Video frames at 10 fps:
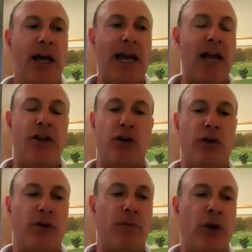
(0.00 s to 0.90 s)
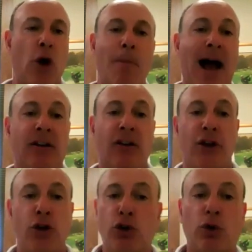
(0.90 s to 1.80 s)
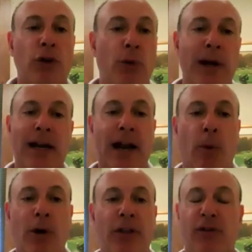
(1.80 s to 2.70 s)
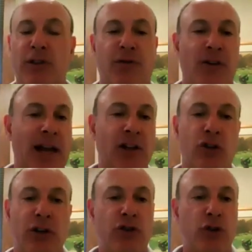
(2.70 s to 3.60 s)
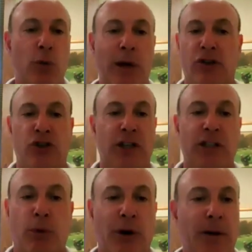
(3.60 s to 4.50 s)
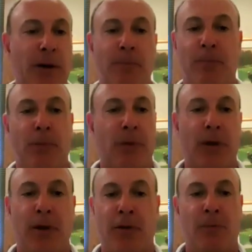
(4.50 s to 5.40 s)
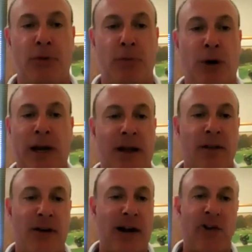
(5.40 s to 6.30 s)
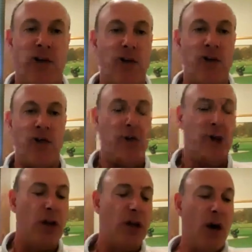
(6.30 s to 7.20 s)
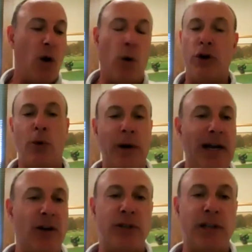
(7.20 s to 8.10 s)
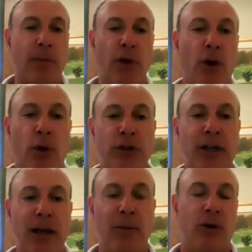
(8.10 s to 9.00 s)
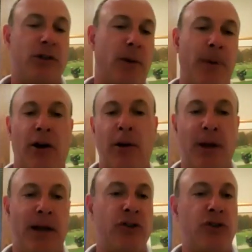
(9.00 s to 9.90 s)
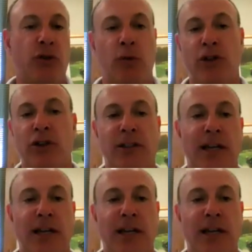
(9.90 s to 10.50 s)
either go back to the neutral that we need help with. If it's a financial issue, we can just bring in the financial neutral, or do we need to assemble the whole team, or is it a parenting plan issue and we just